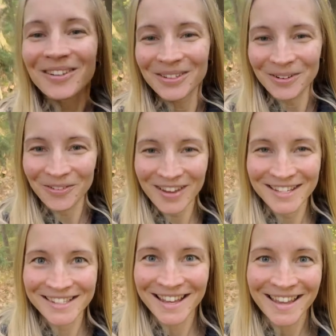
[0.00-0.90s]
on your
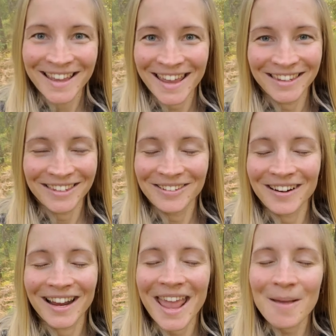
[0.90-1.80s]
face and that you
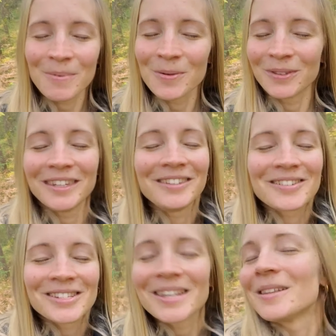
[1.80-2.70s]
are happy within
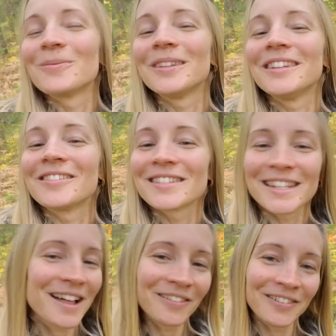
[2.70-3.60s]
your skin, within
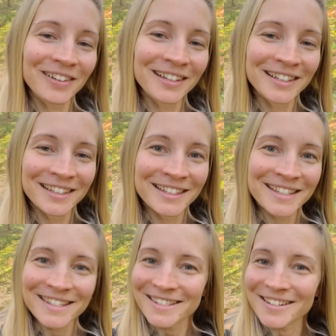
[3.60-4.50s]
yourself.
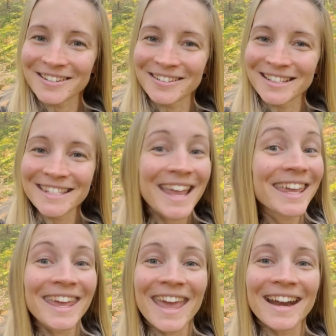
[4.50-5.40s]
So
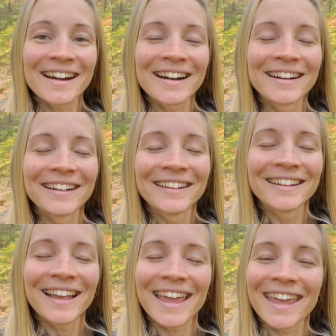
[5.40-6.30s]
take care
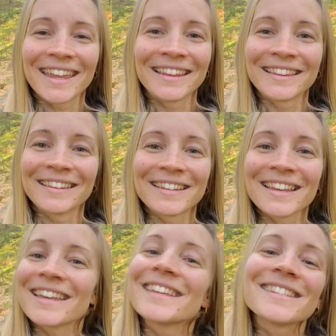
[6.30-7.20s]
and
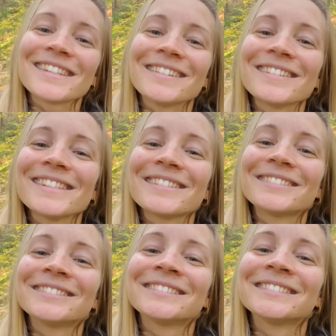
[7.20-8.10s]
see you
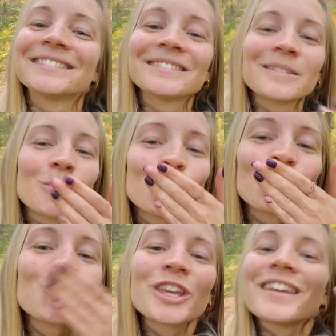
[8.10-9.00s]
soon.
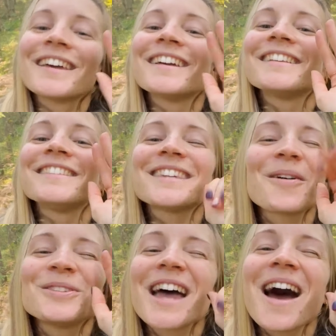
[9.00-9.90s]

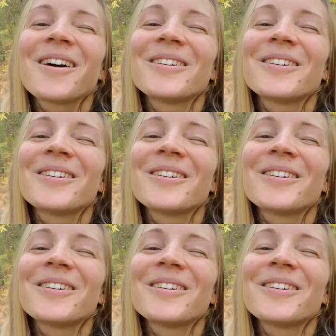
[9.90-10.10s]
Ciao, ciao.